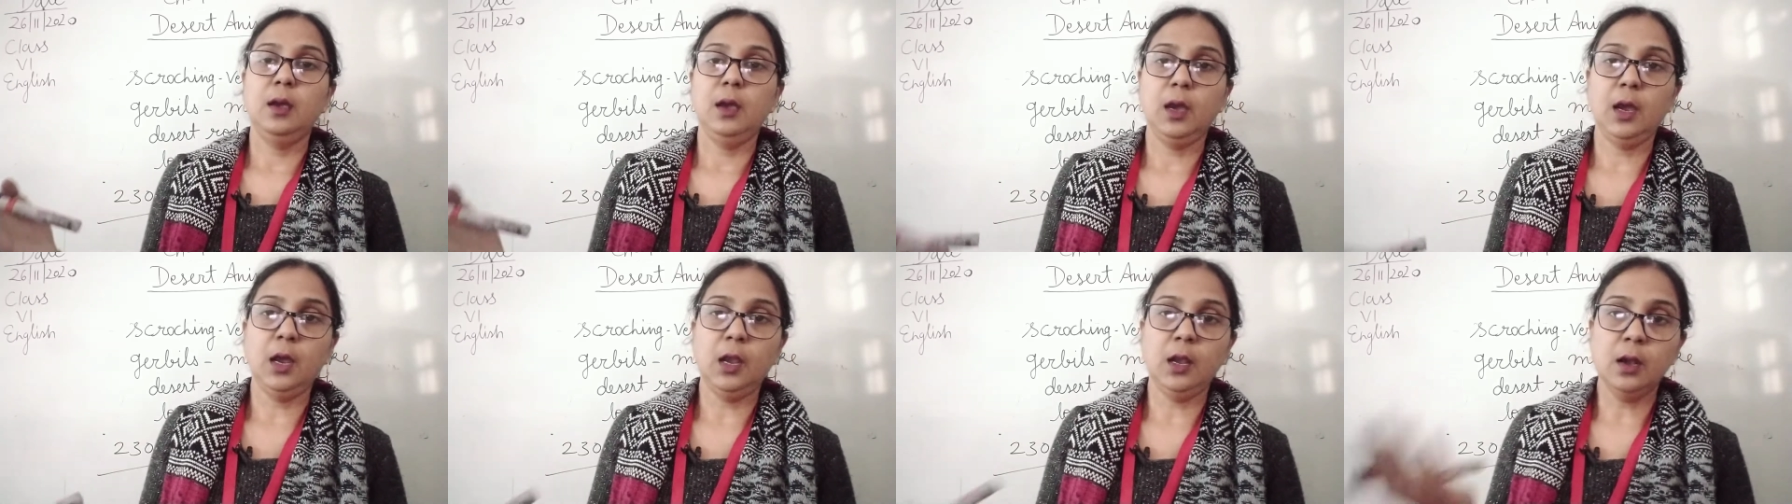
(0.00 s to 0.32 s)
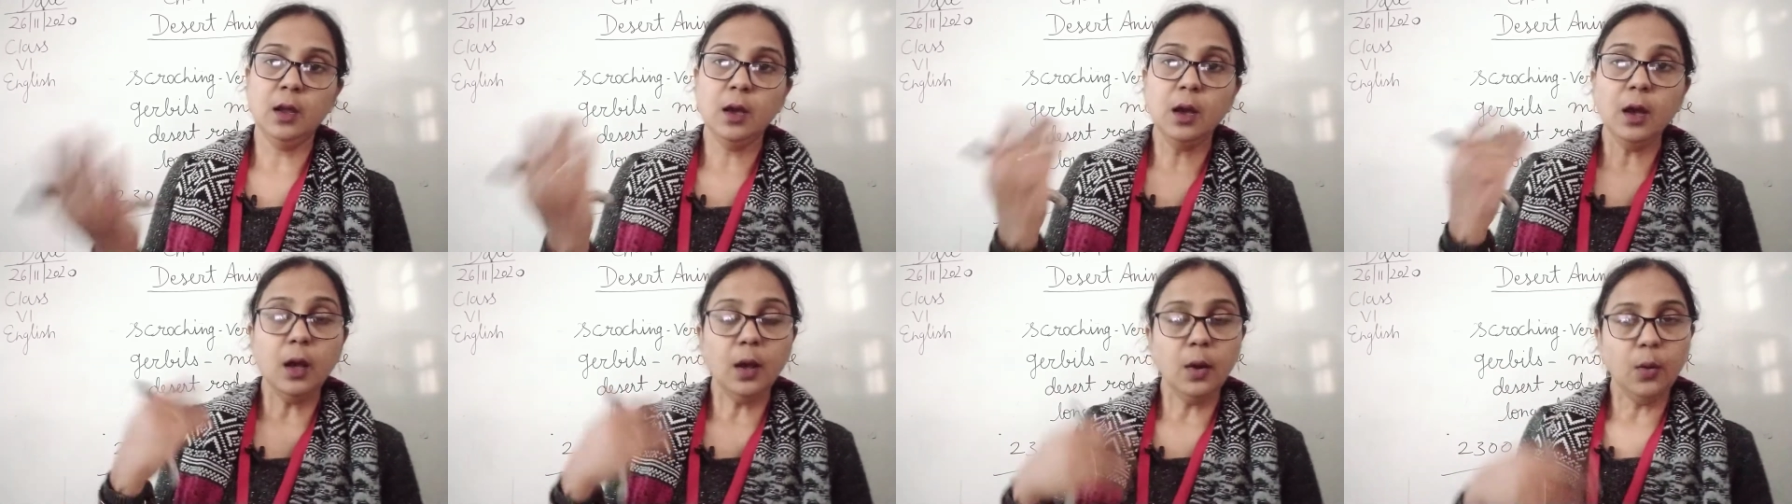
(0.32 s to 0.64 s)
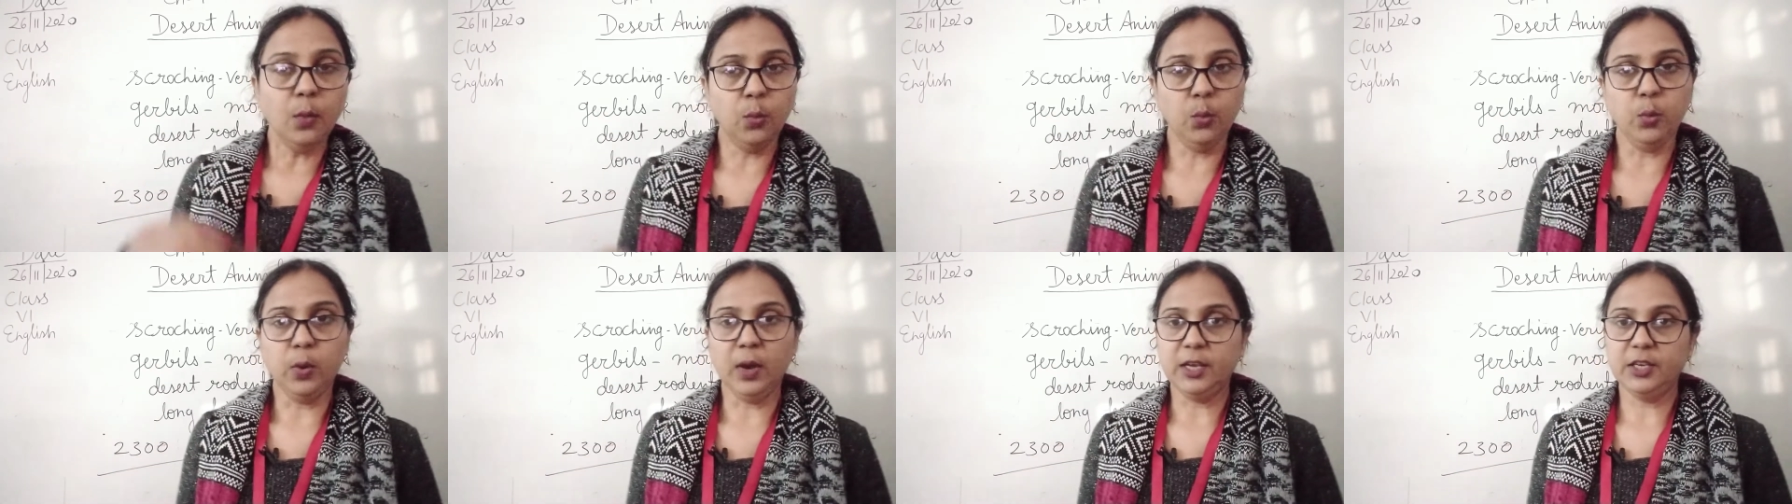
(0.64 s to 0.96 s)
in
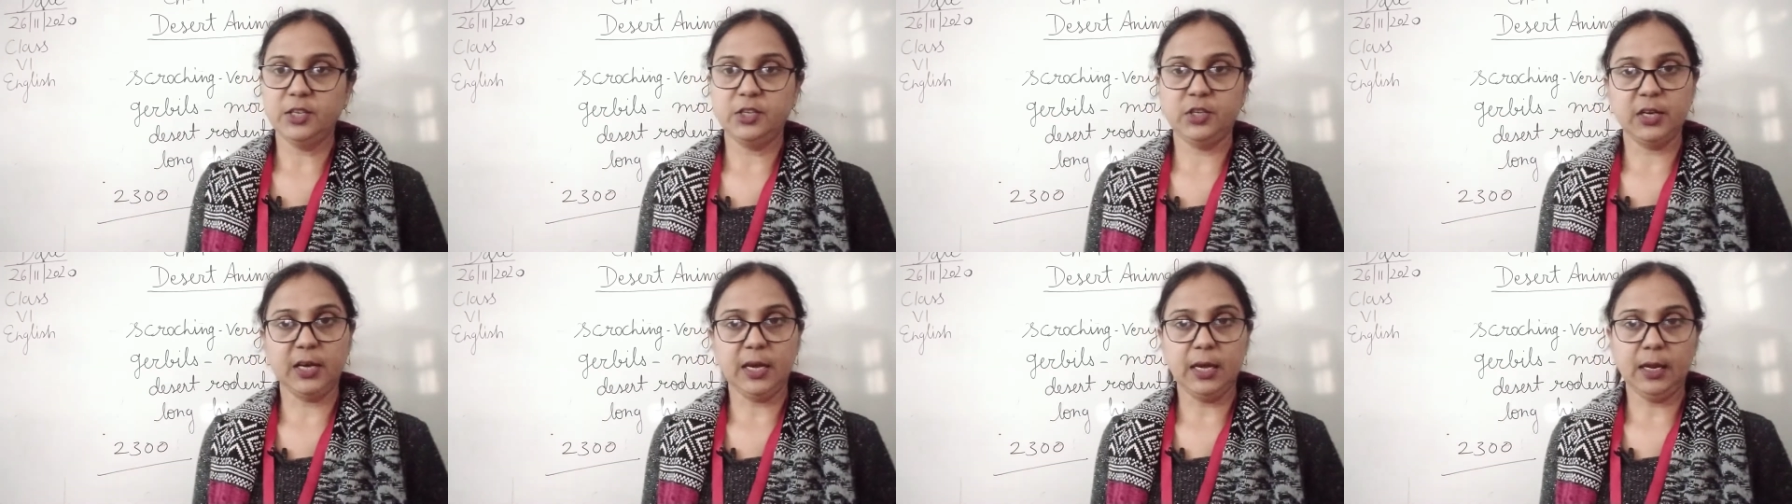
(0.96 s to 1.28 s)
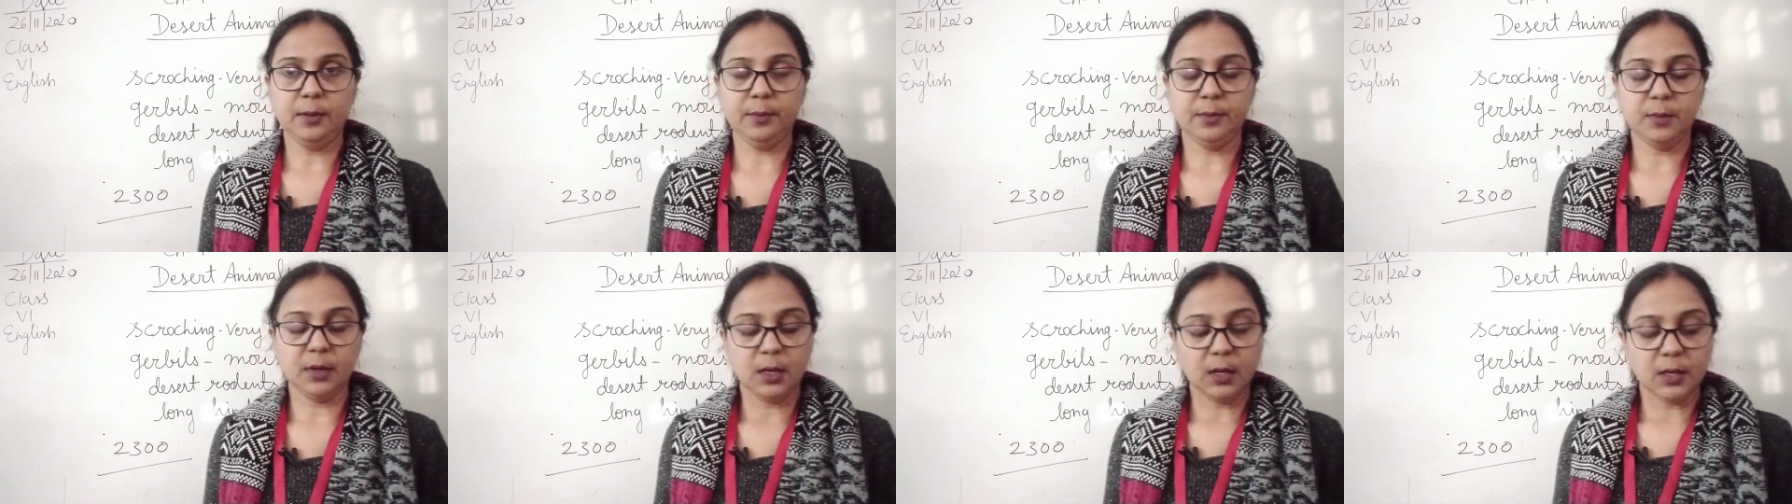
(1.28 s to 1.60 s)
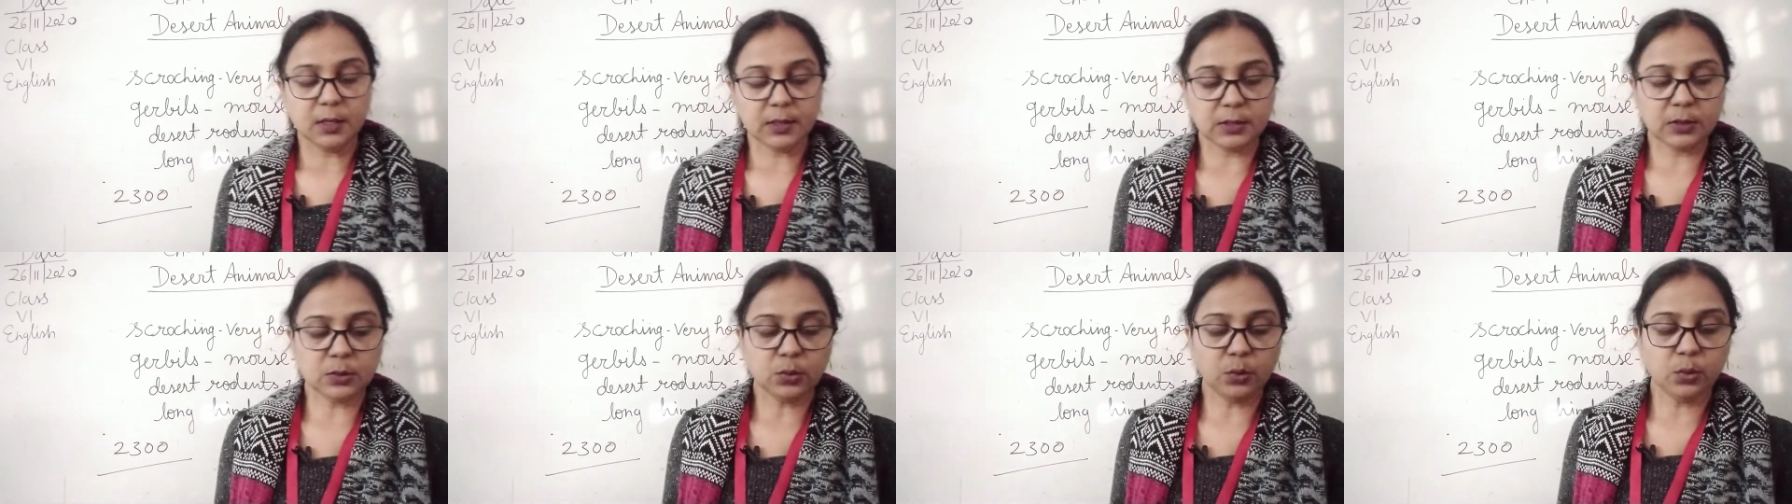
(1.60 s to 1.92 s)
one time.
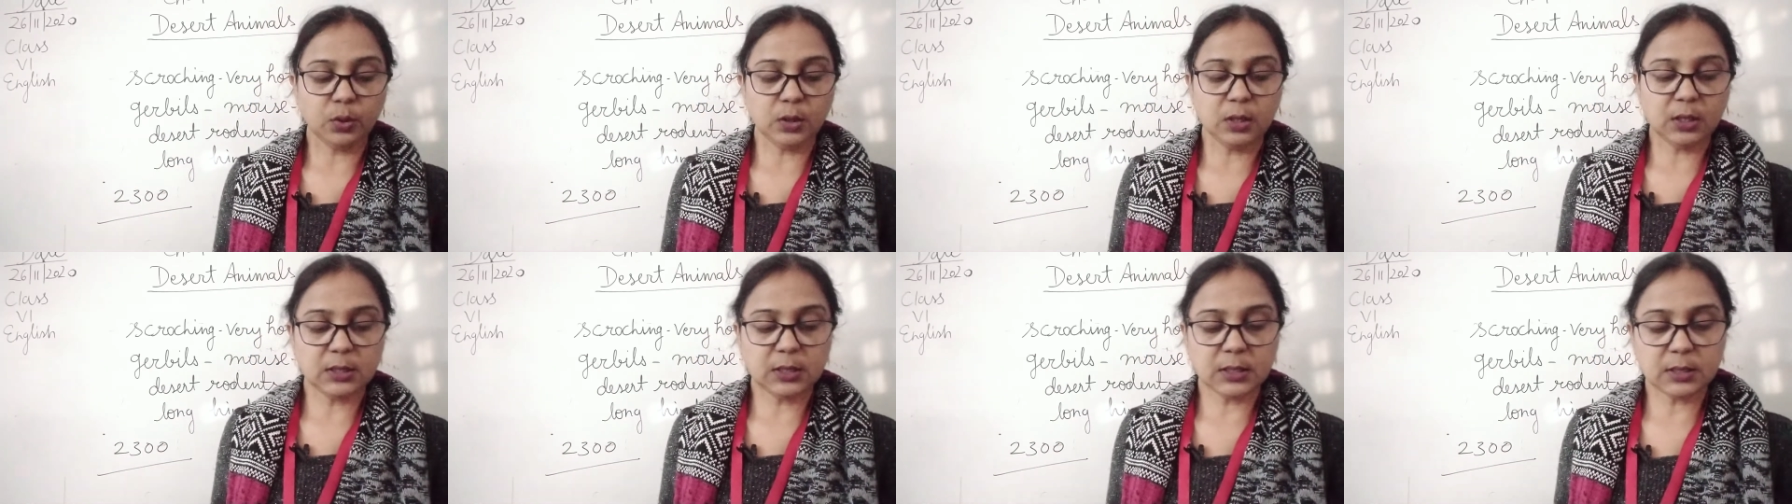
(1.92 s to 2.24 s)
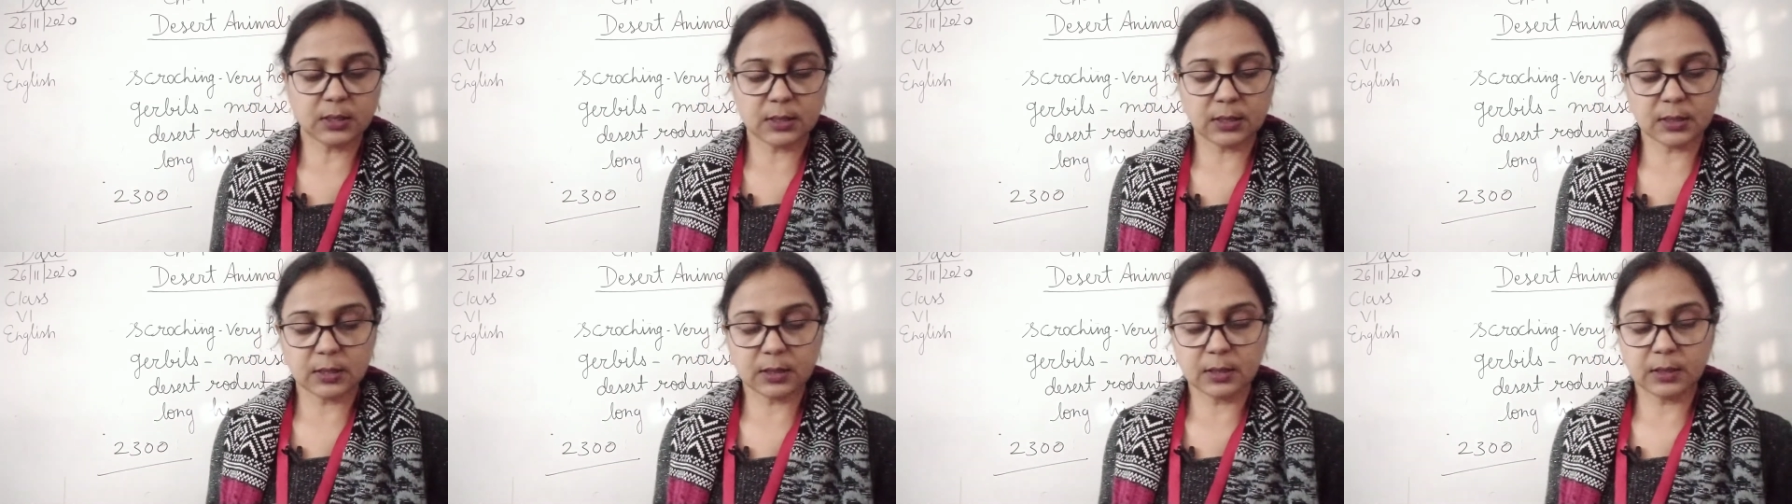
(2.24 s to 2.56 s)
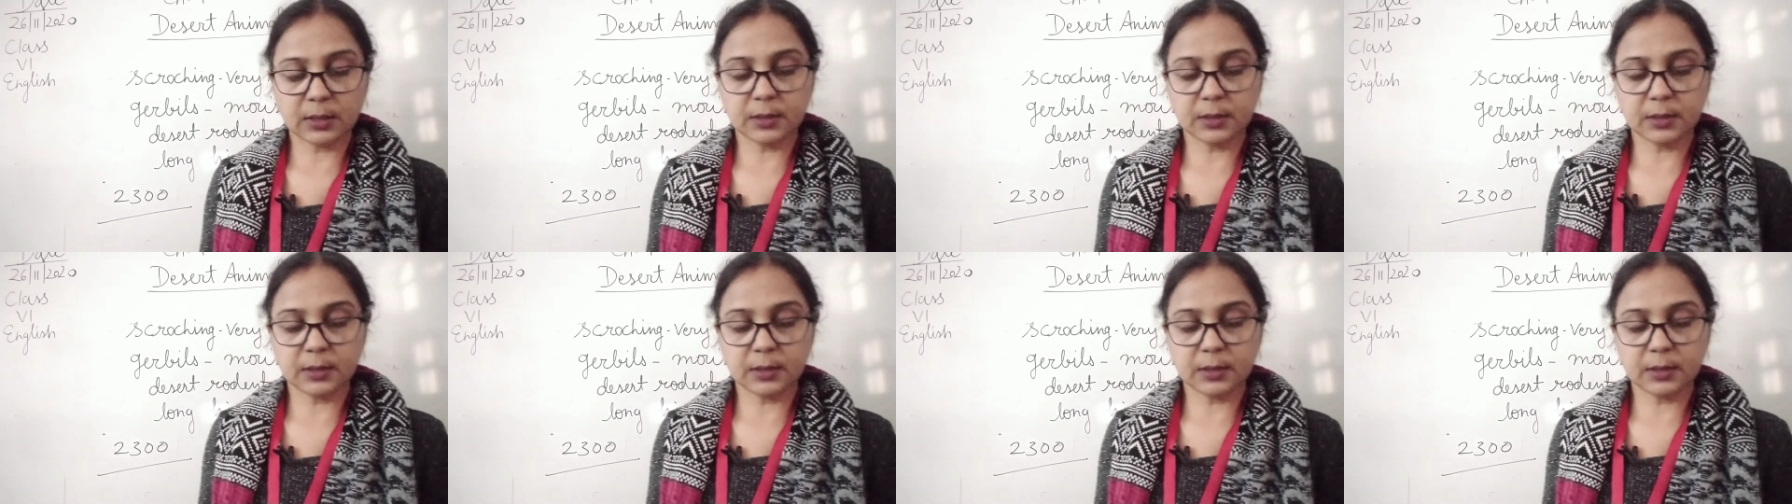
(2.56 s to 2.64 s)
So this is